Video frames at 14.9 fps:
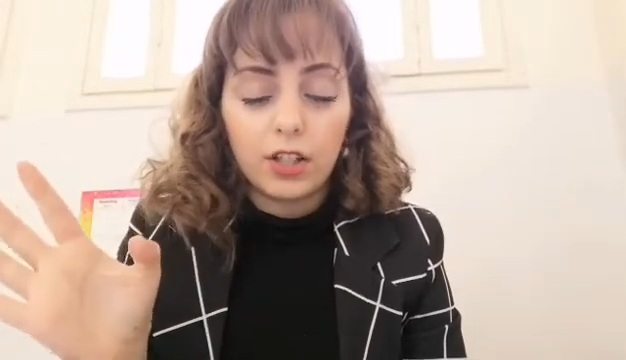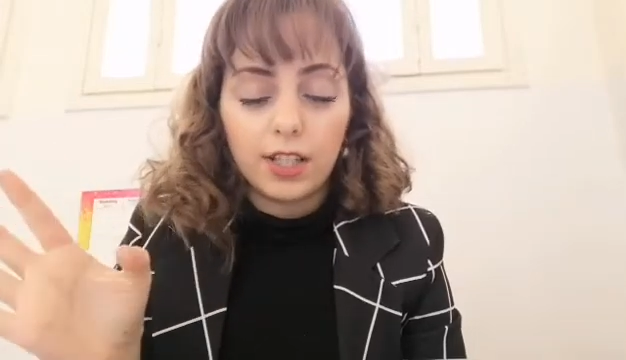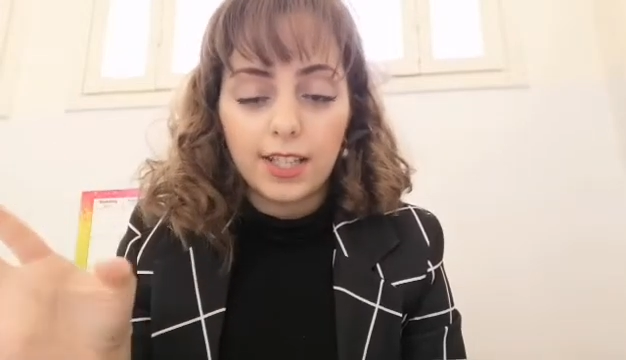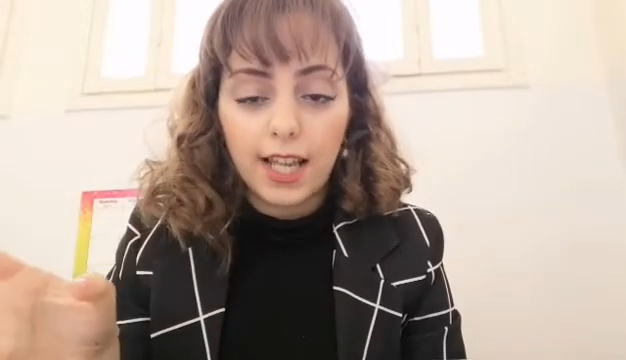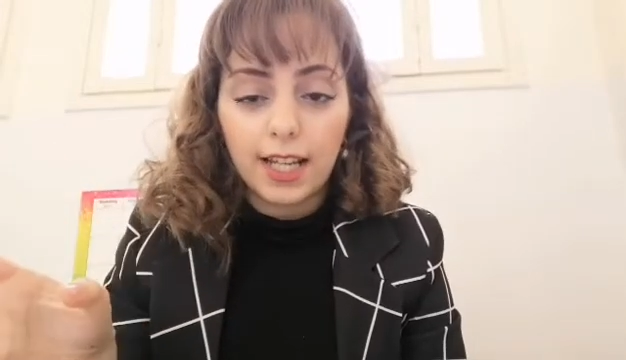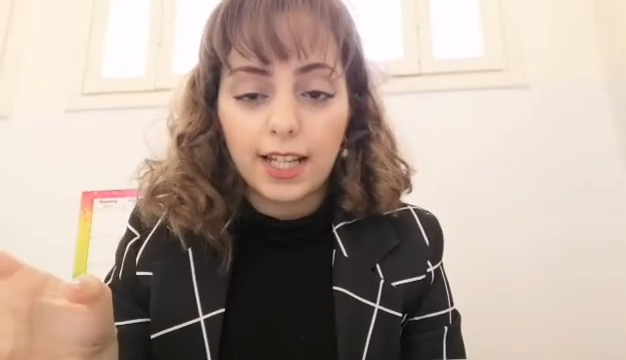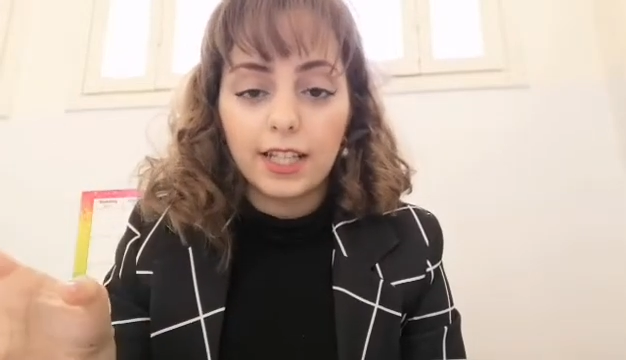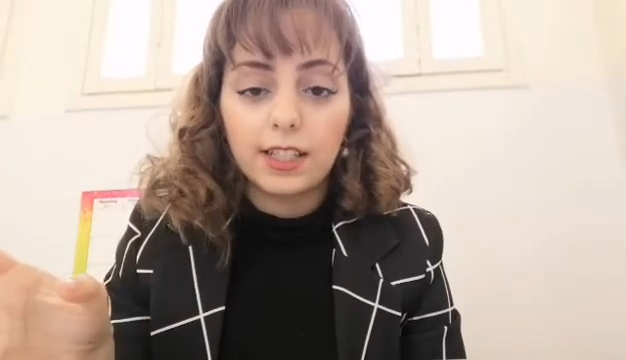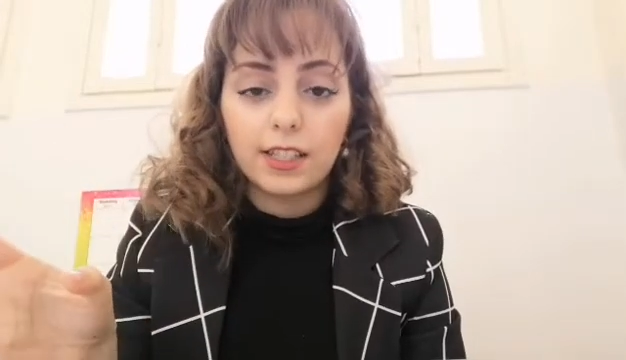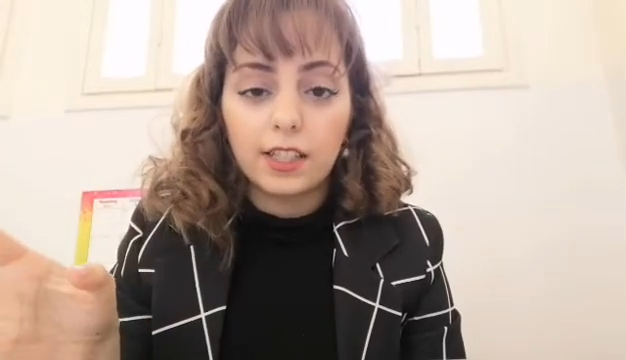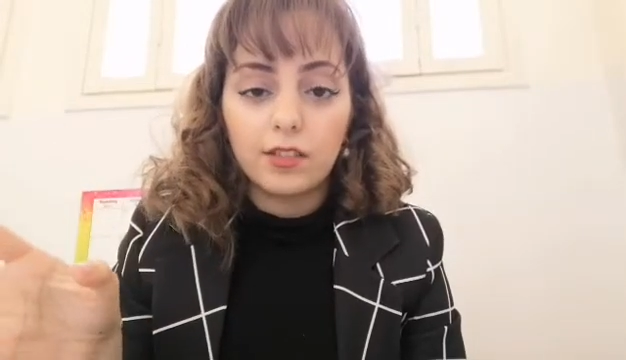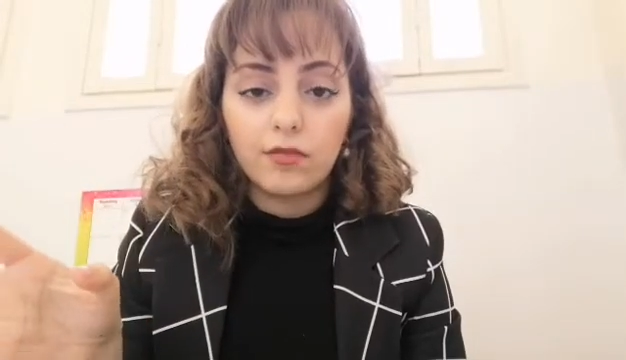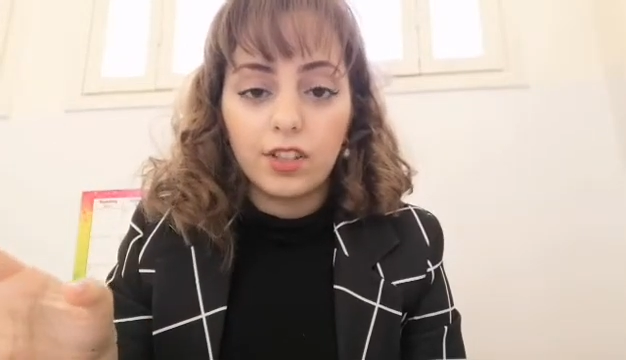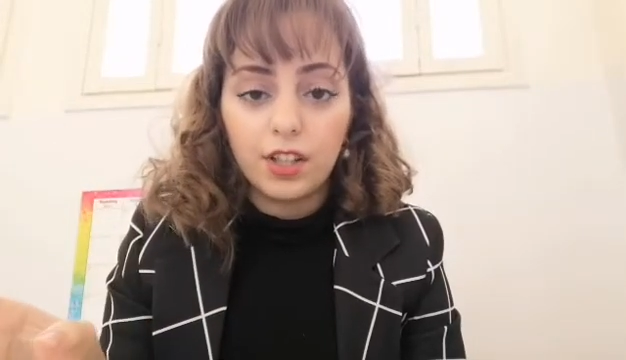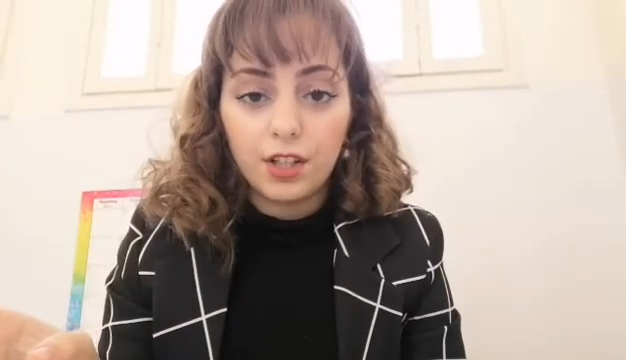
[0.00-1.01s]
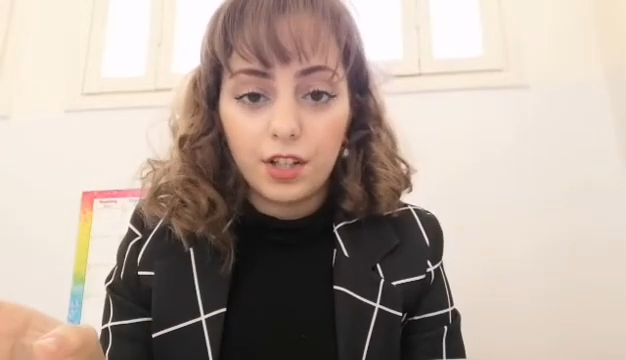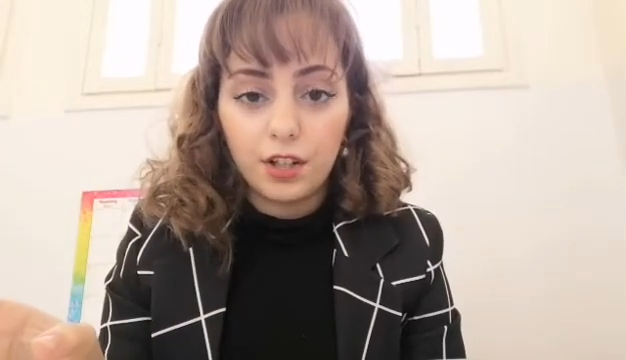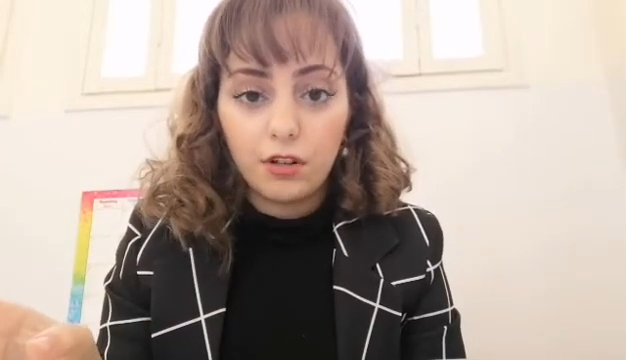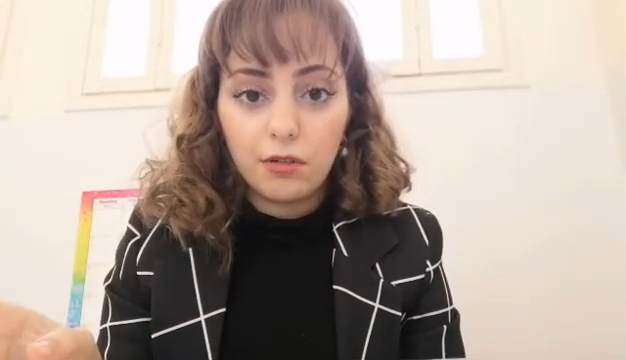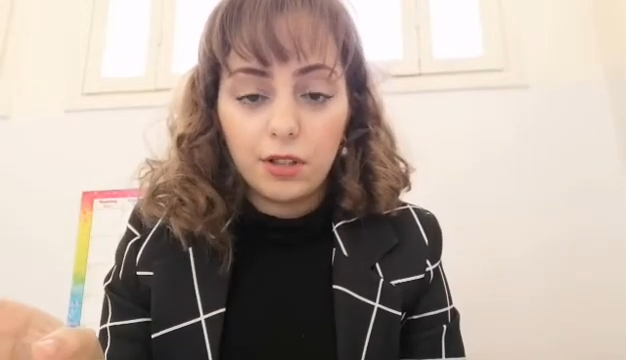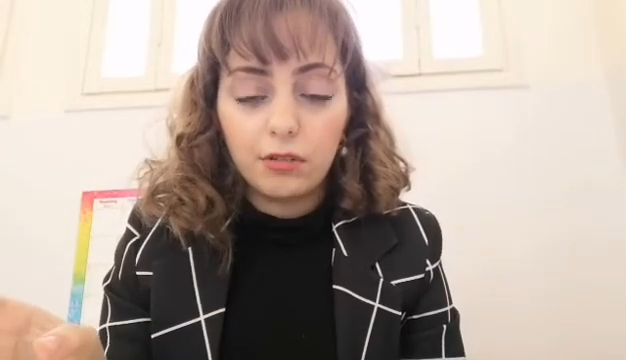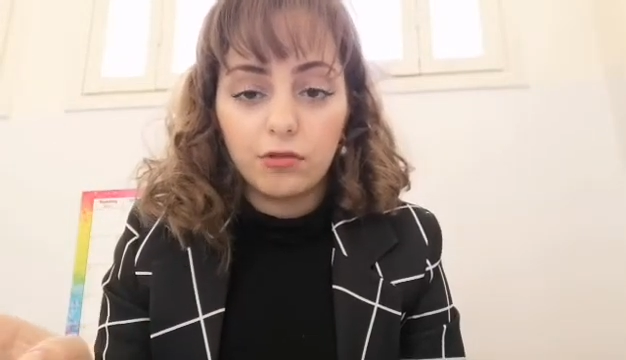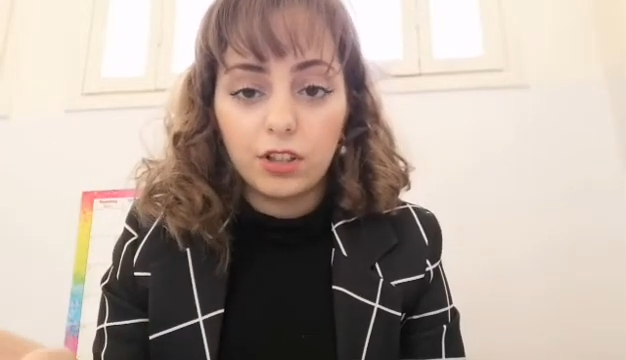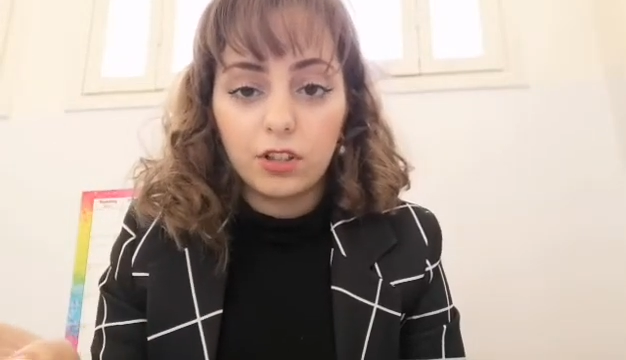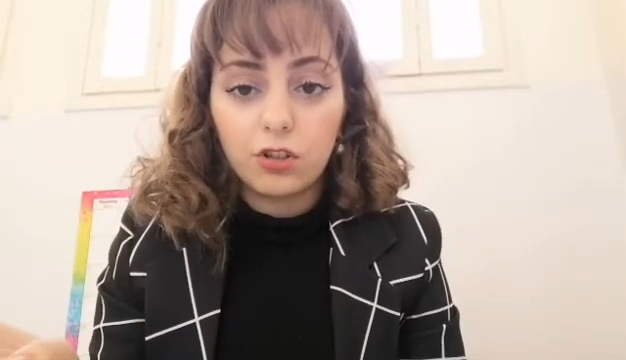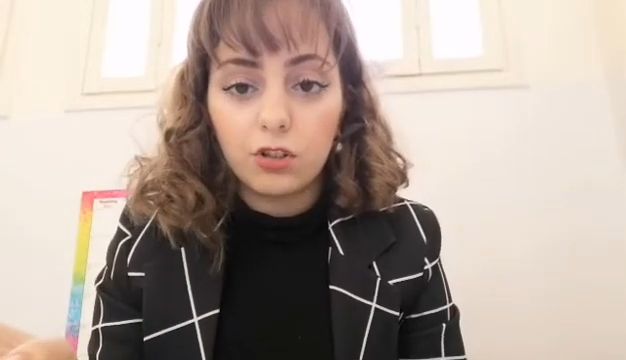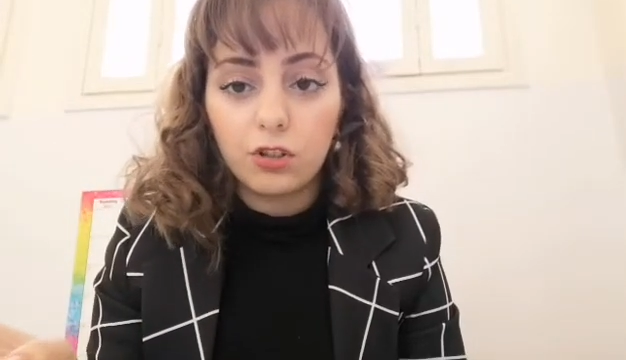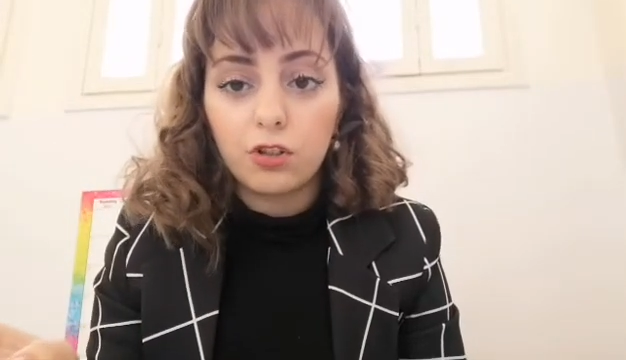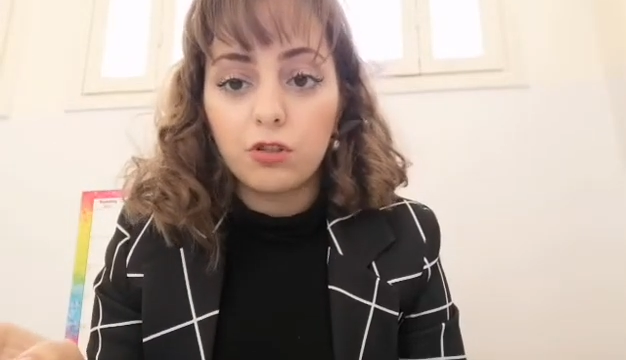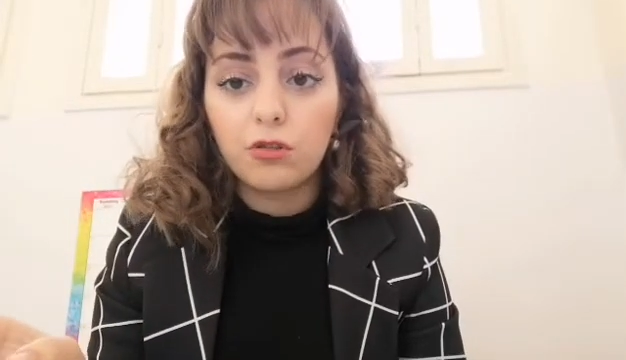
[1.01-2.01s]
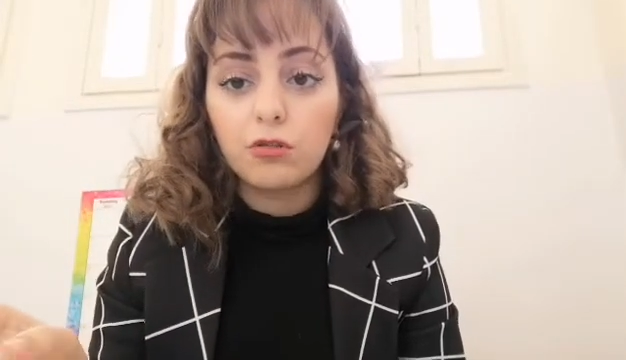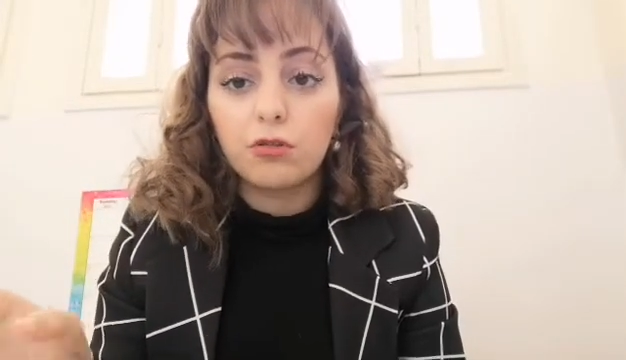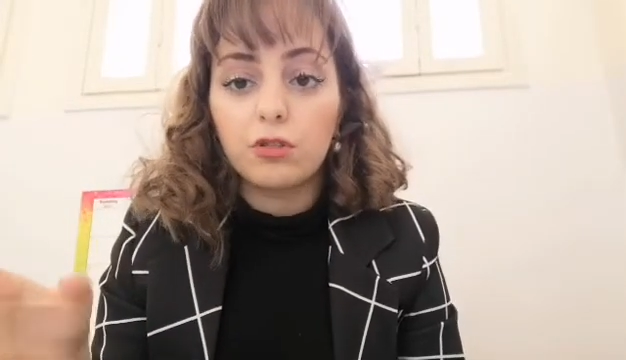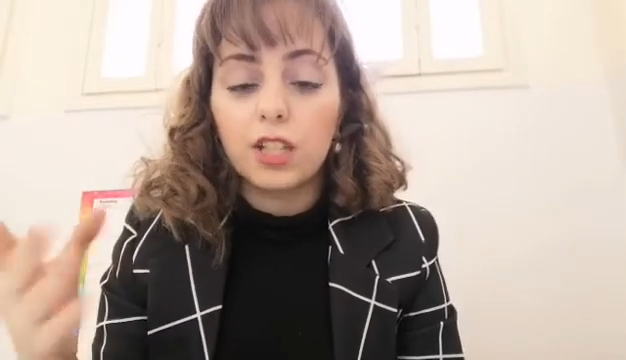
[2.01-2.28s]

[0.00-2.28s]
seconds video in which you